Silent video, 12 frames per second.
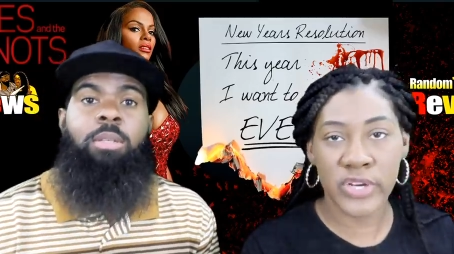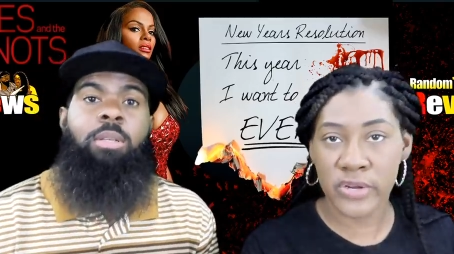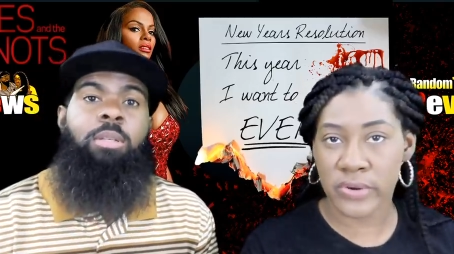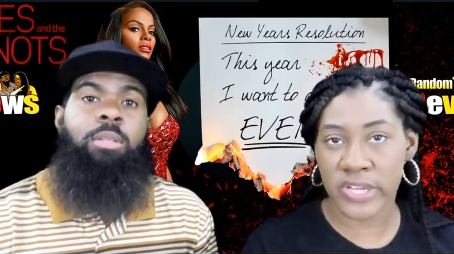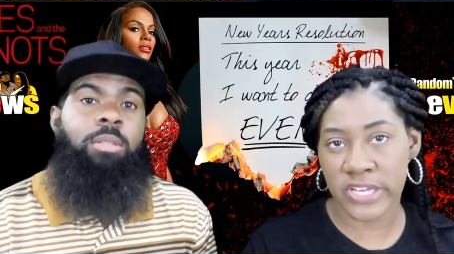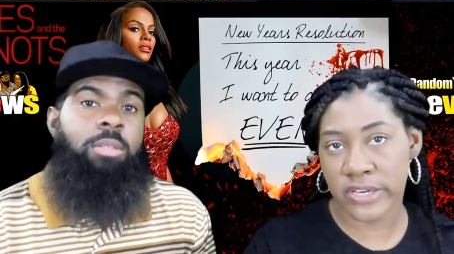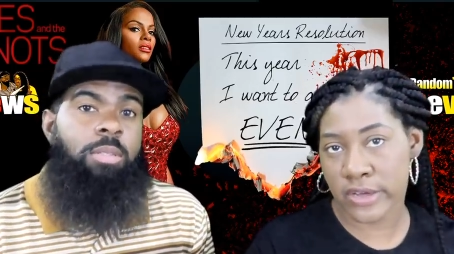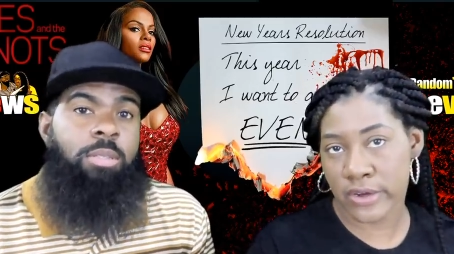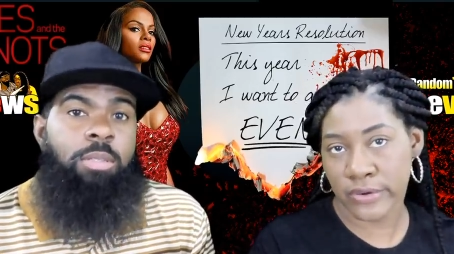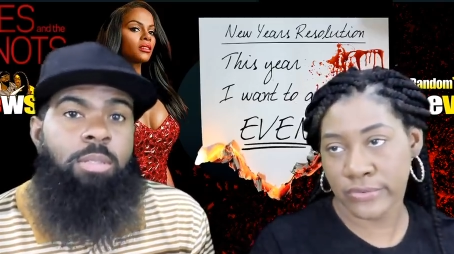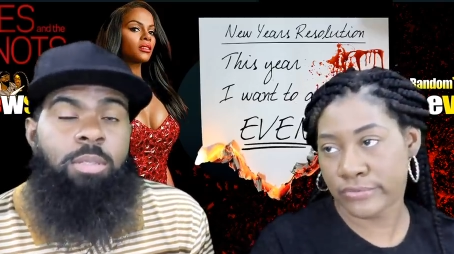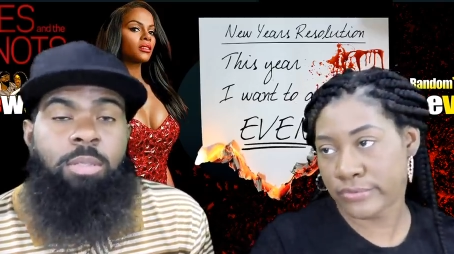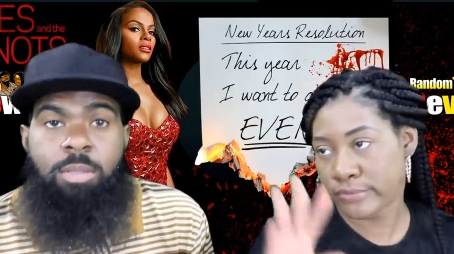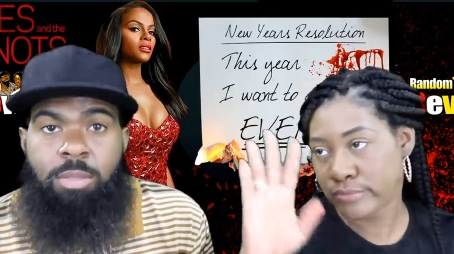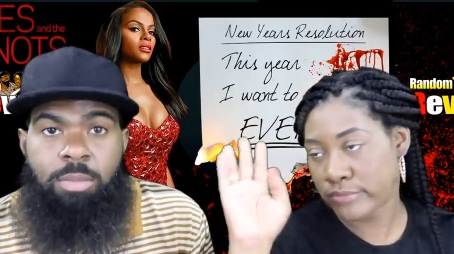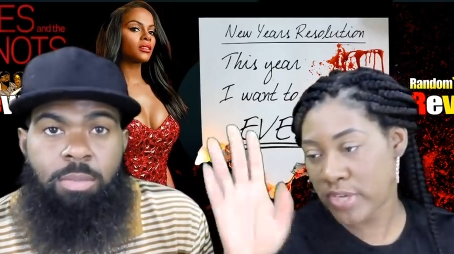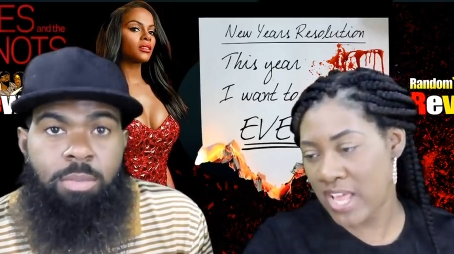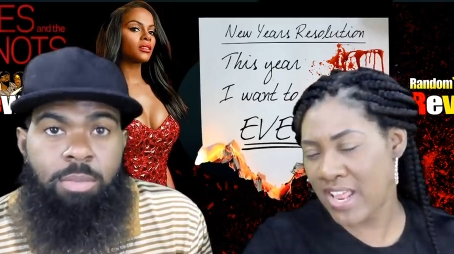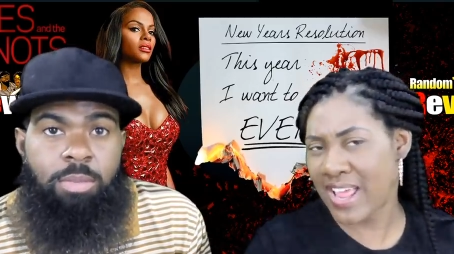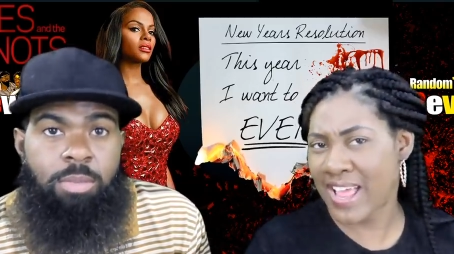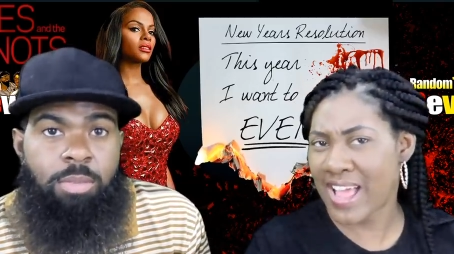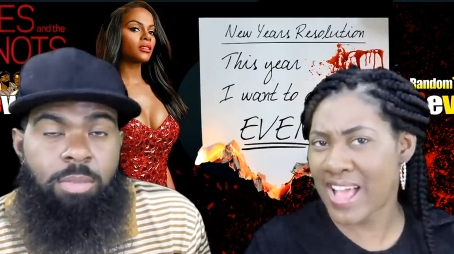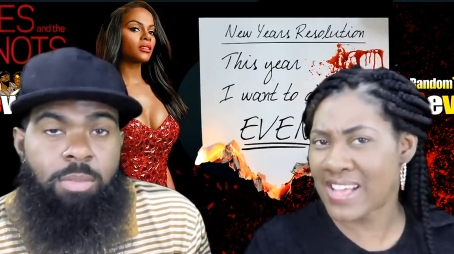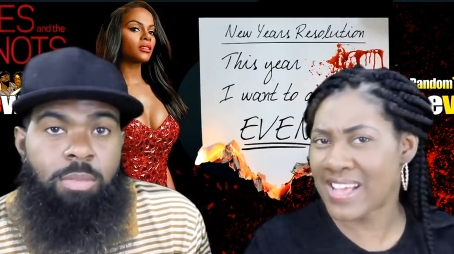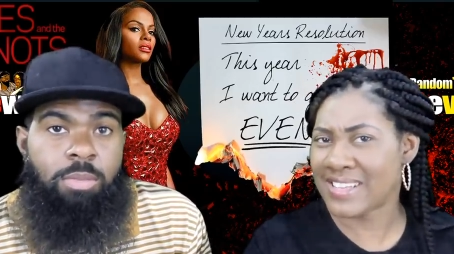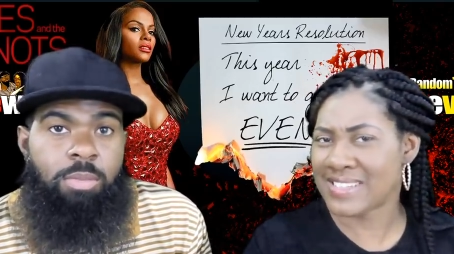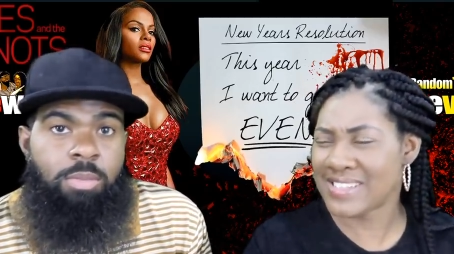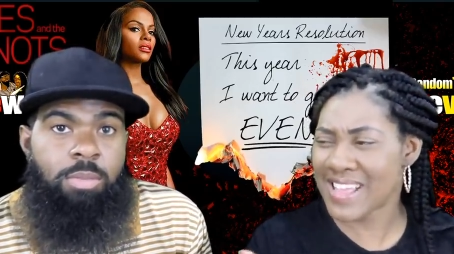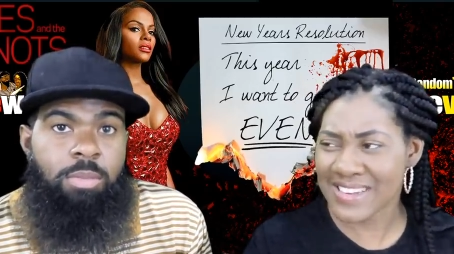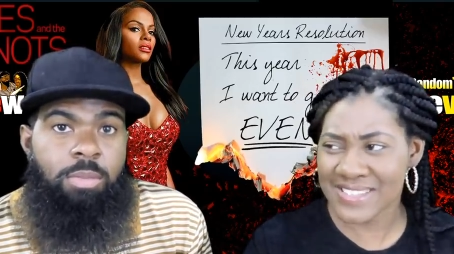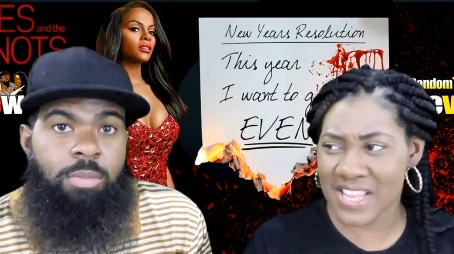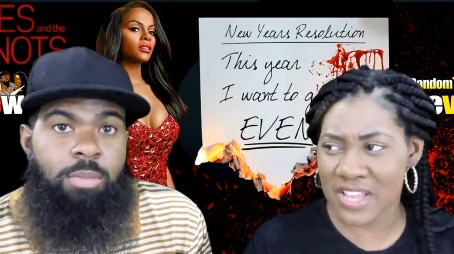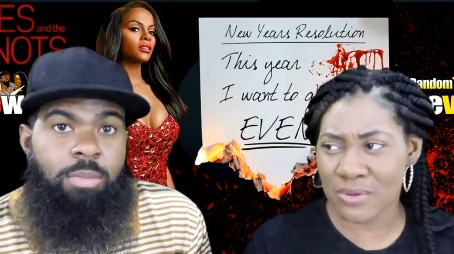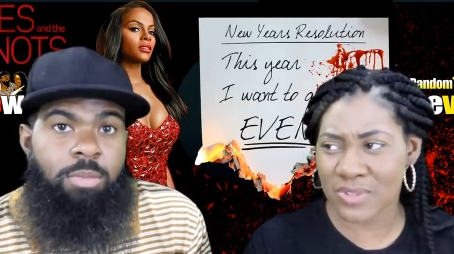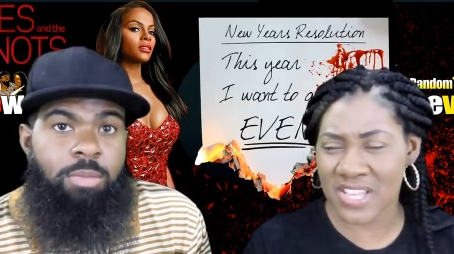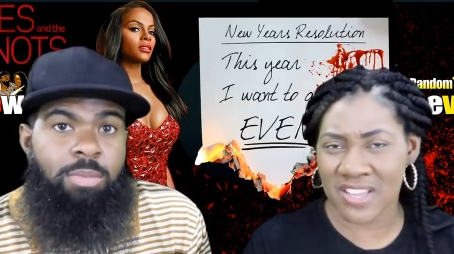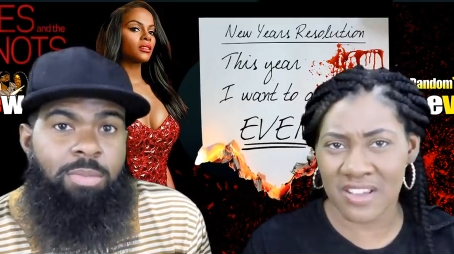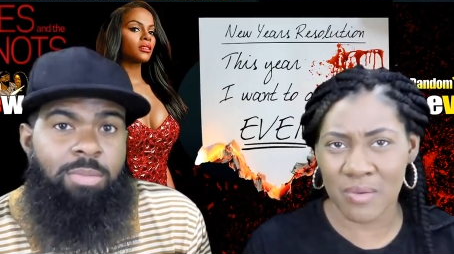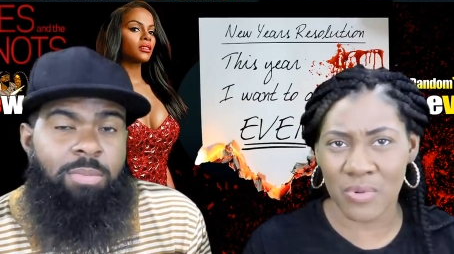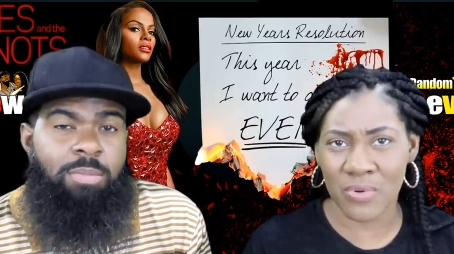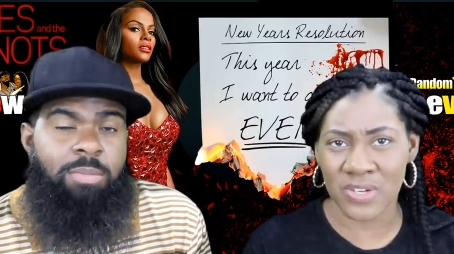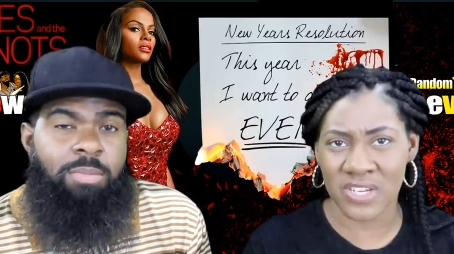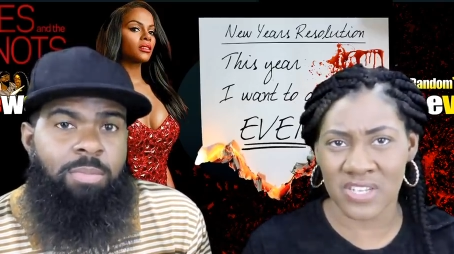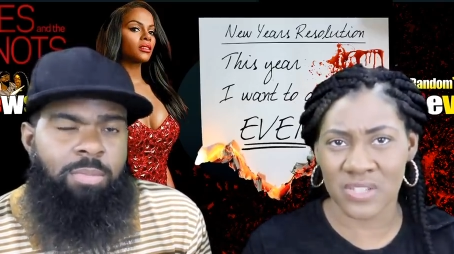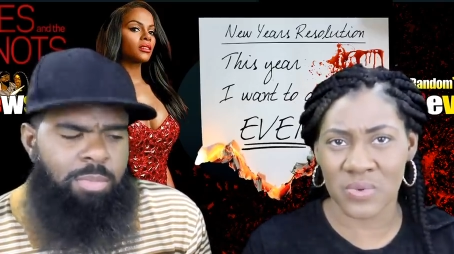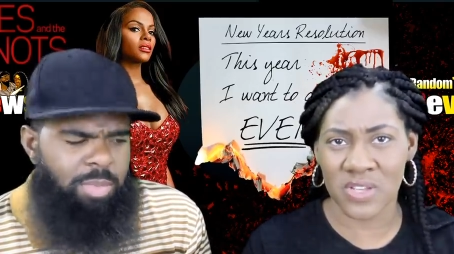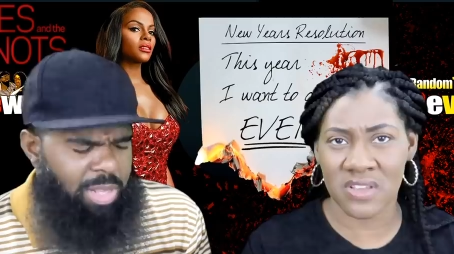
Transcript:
Speaker 1: we're gonna end off. Stanley said he don't think it come on next